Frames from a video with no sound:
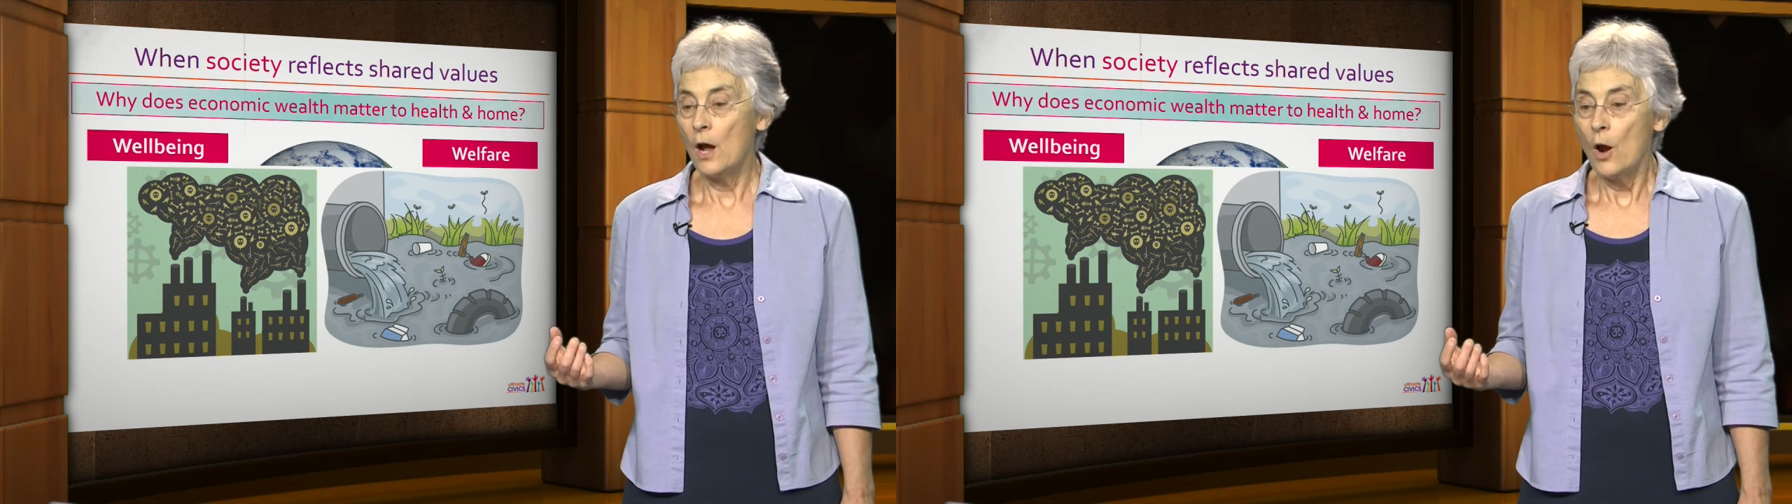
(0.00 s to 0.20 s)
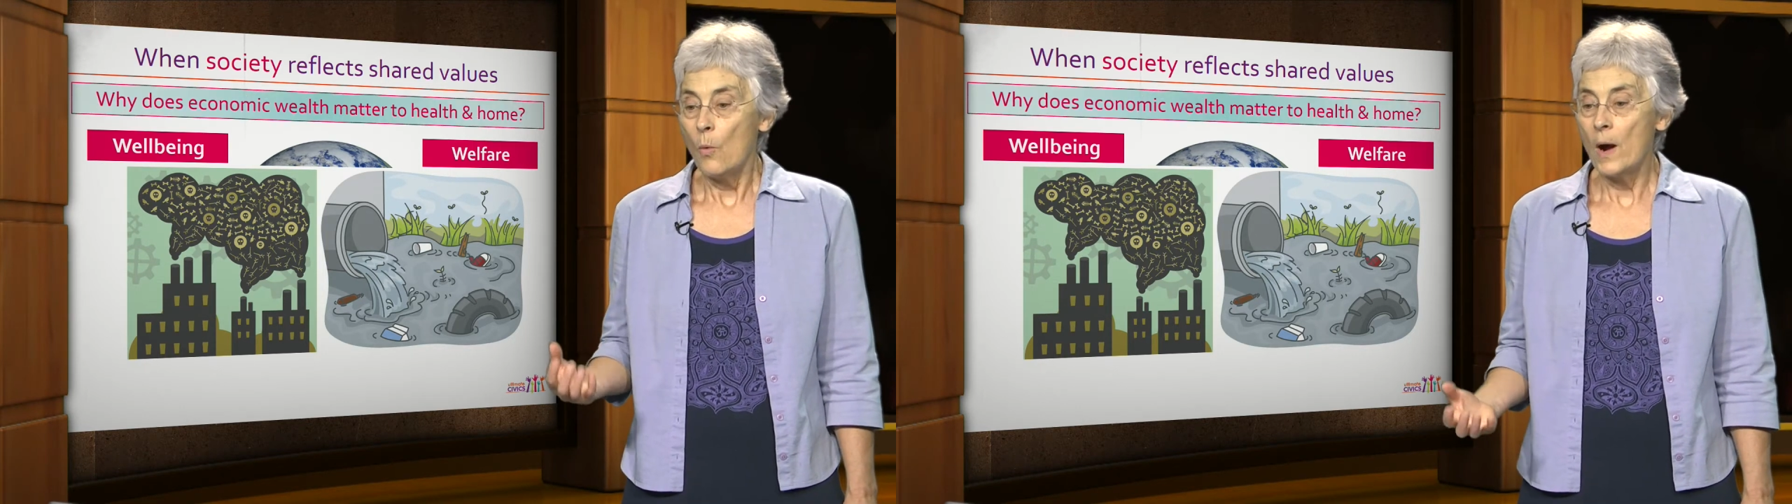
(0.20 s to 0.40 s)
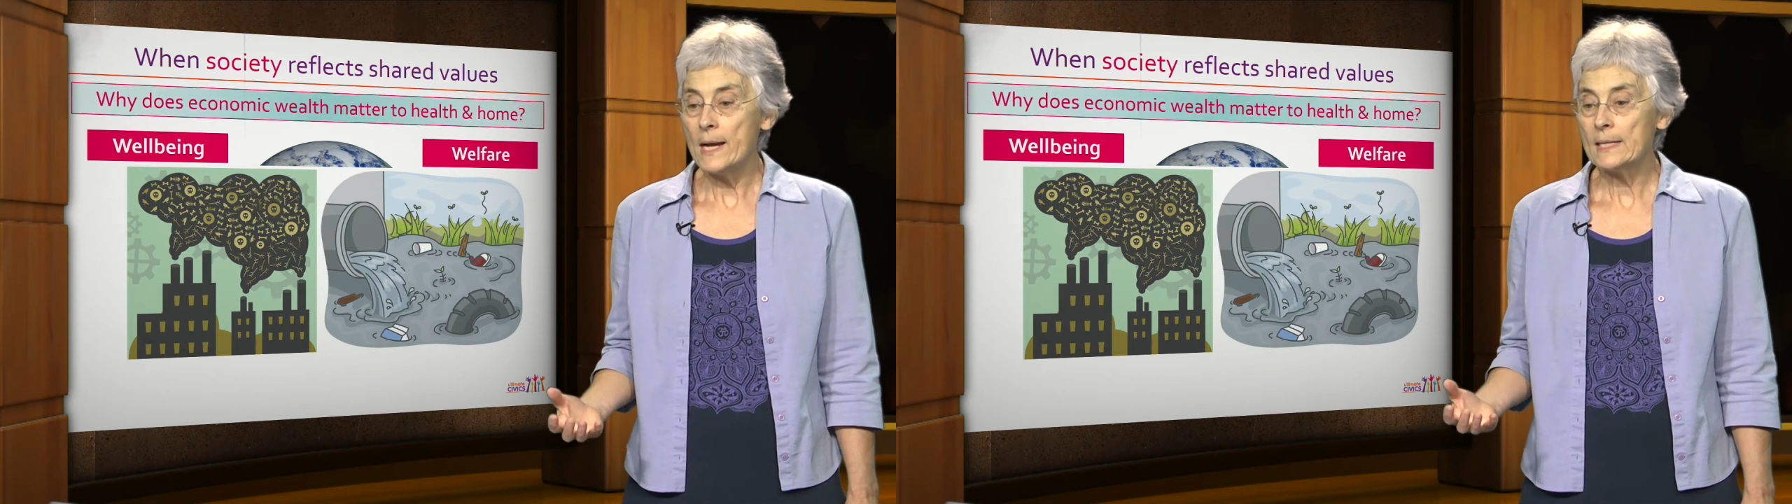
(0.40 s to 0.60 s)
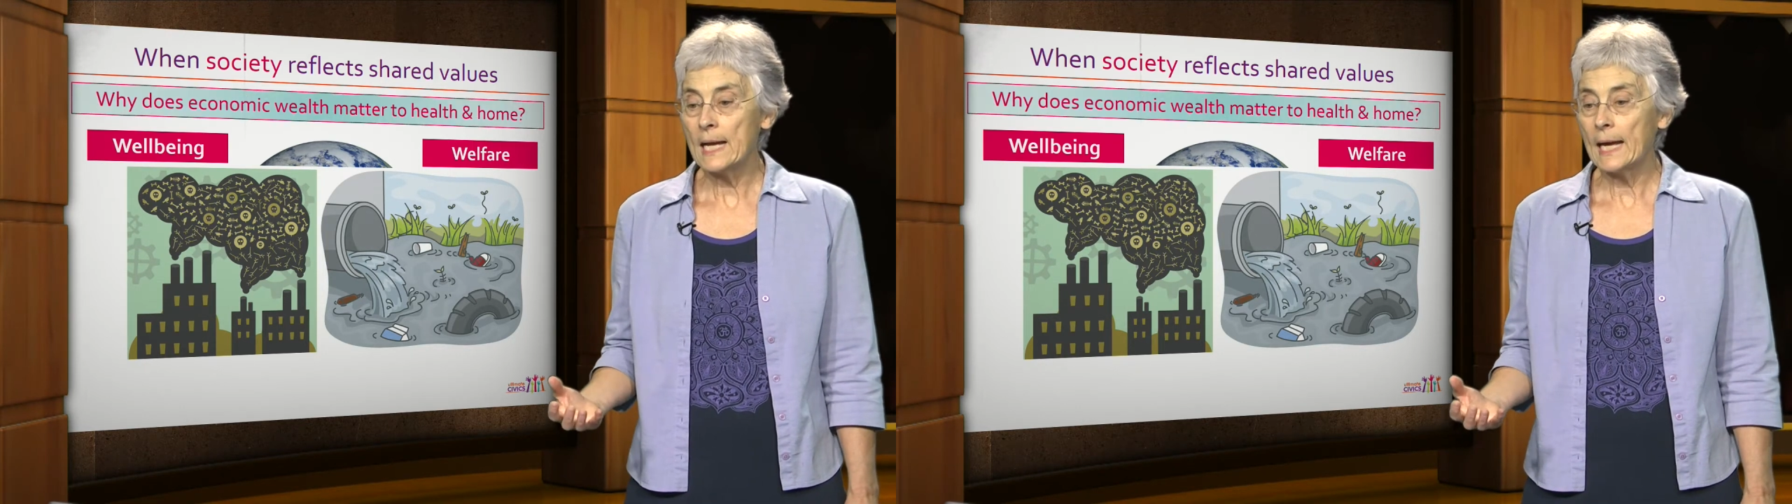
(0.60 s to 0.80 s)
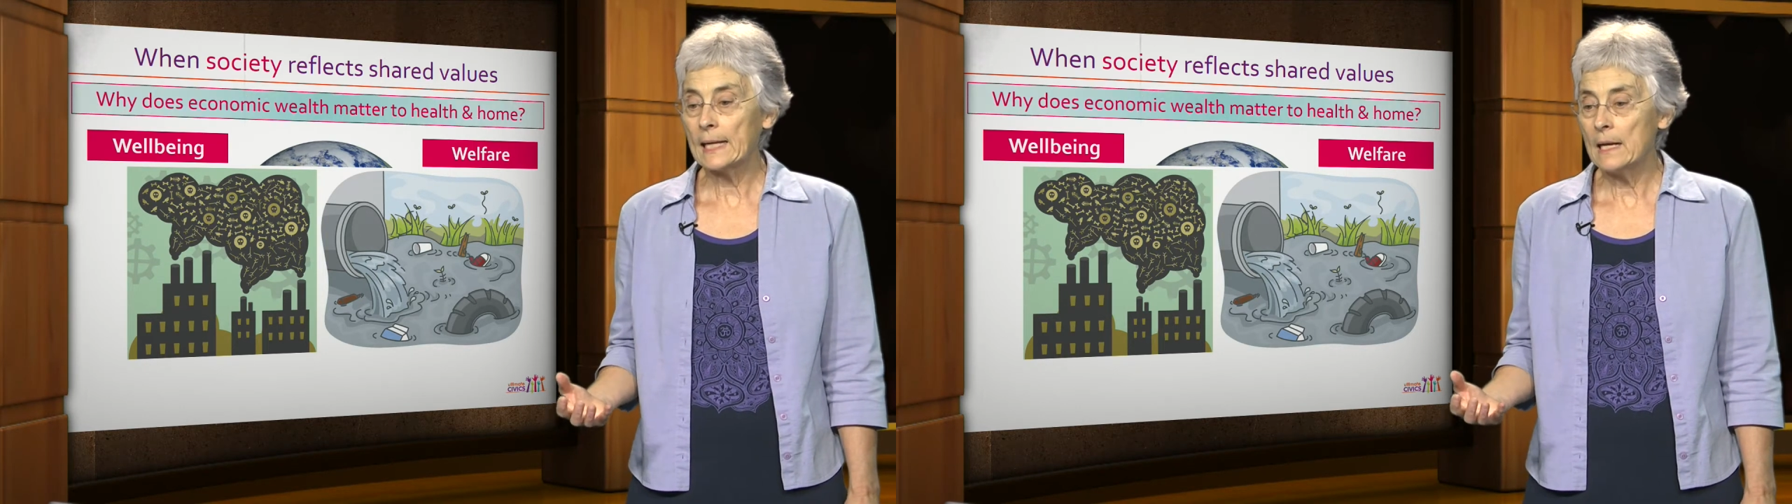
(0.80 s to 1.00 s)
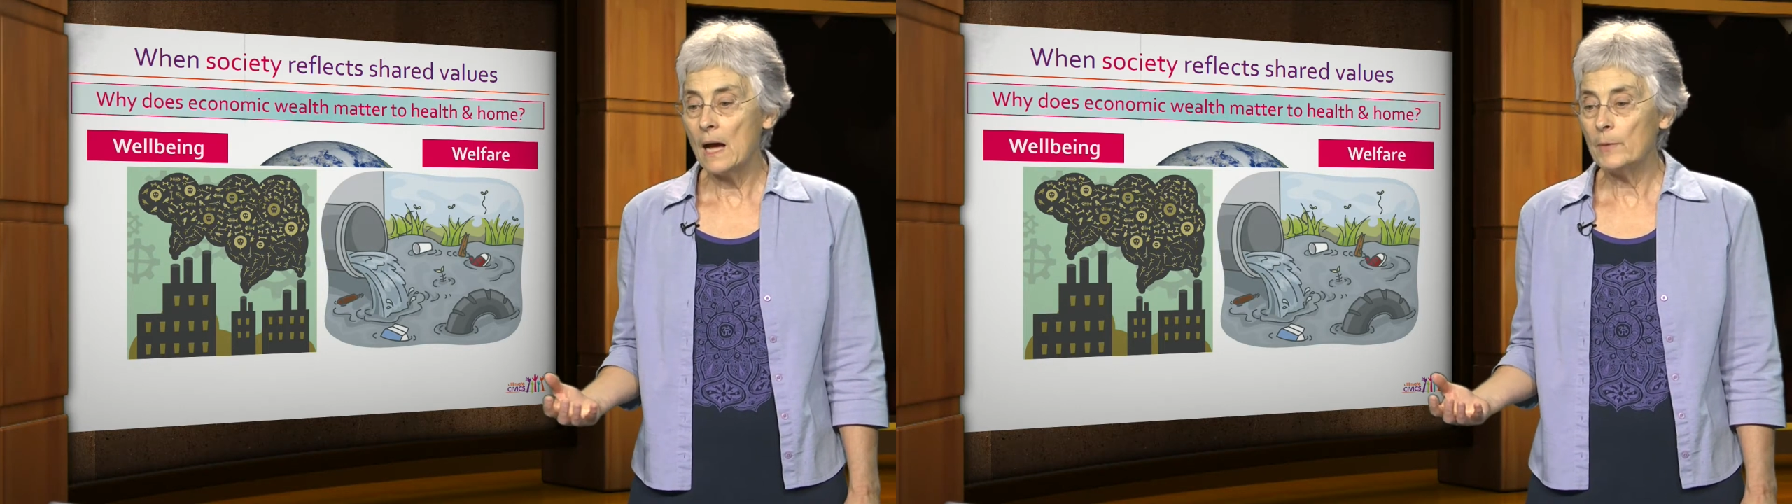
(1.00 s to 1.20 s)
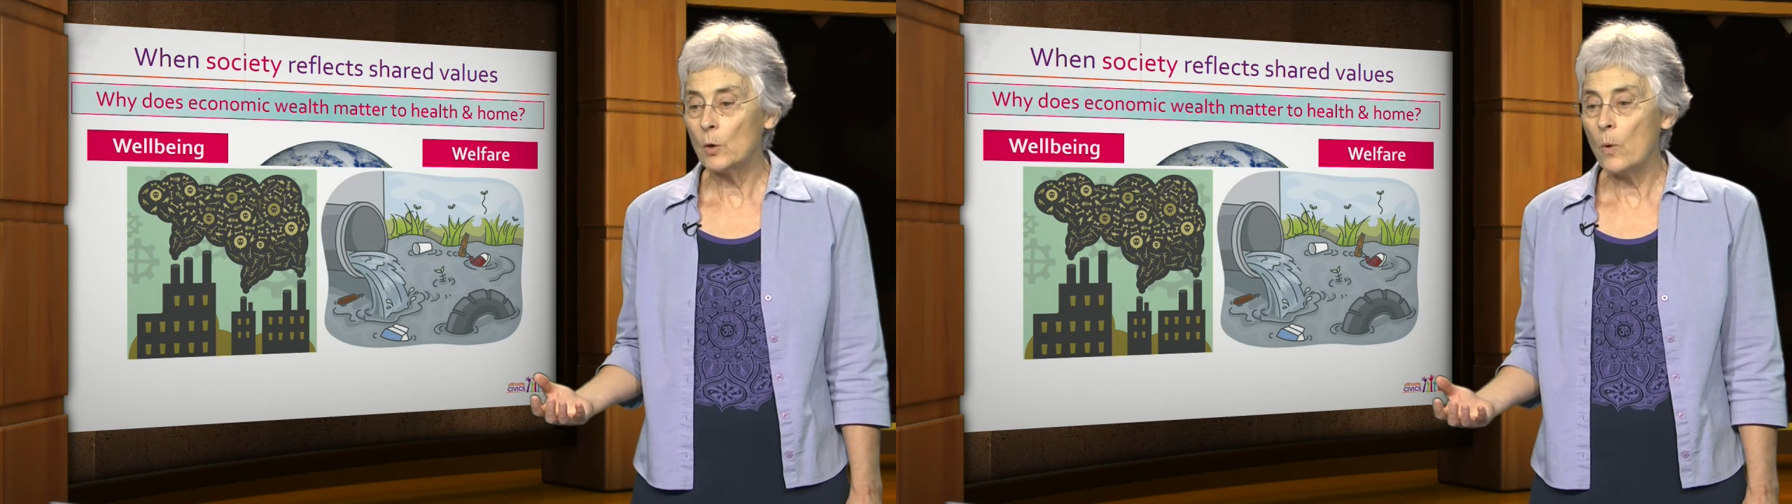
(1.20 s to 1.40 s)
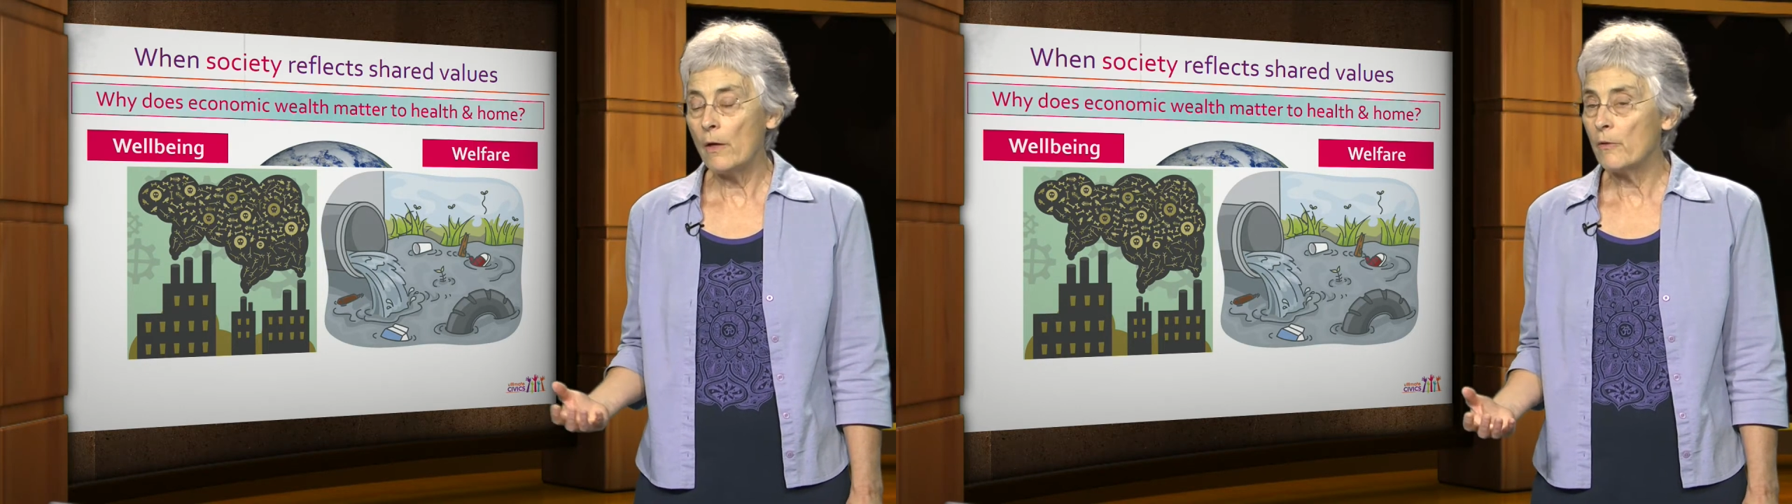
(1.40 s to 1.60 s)
Why does economic
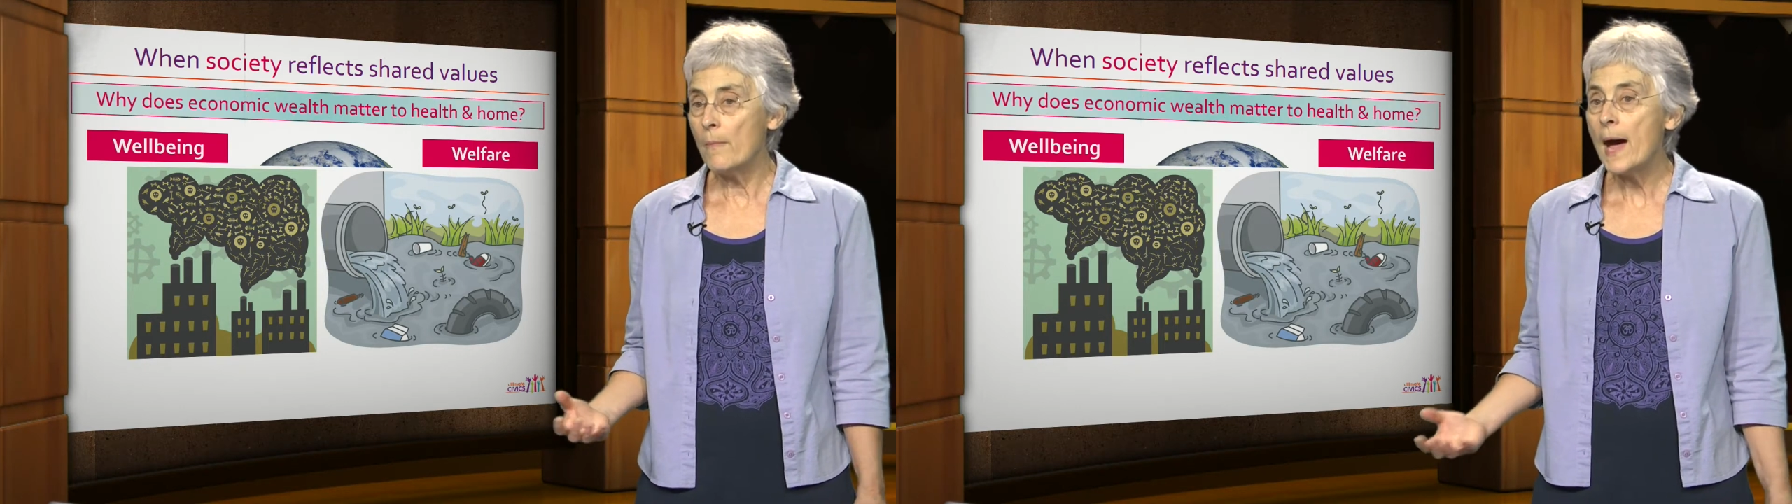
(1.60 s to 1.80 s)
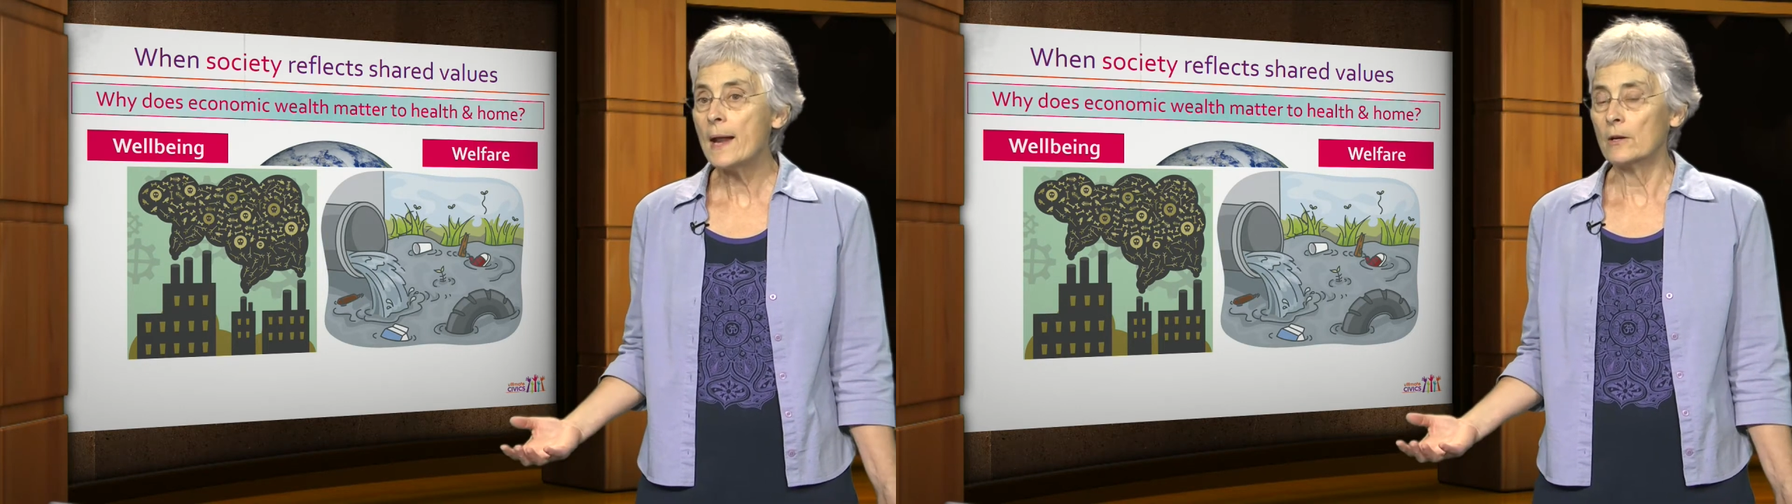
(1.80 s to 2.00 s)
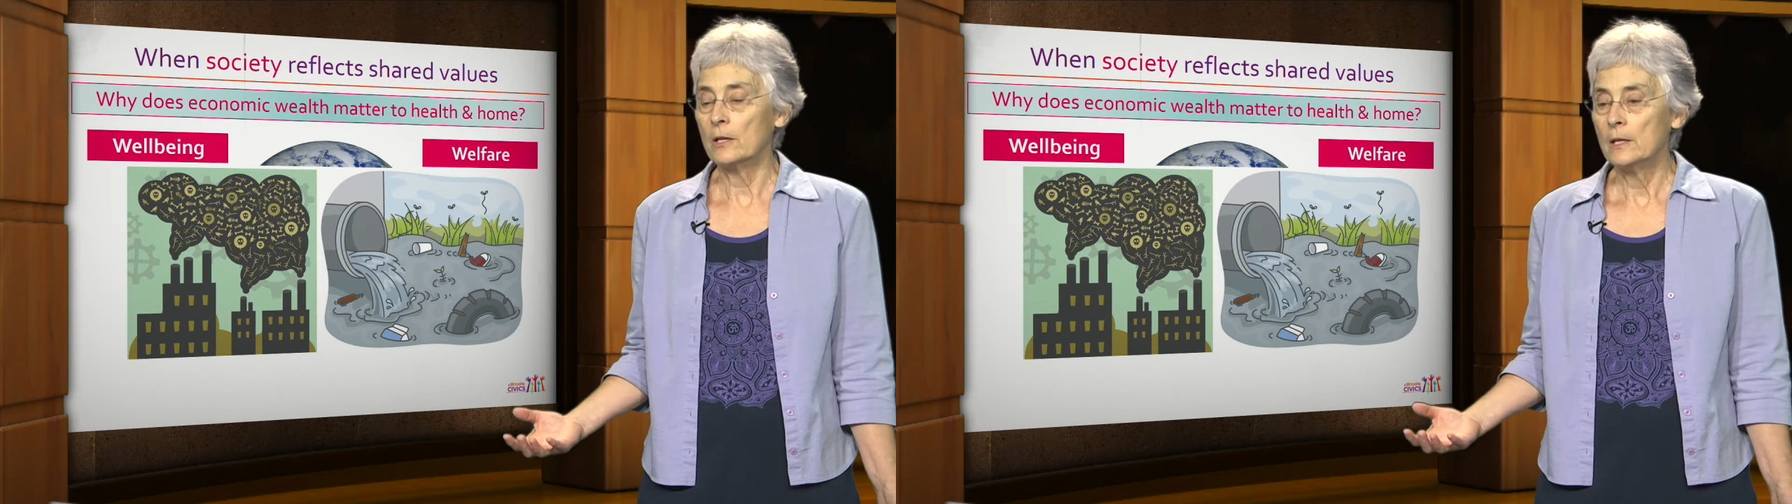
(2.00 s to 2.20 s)
wealth matter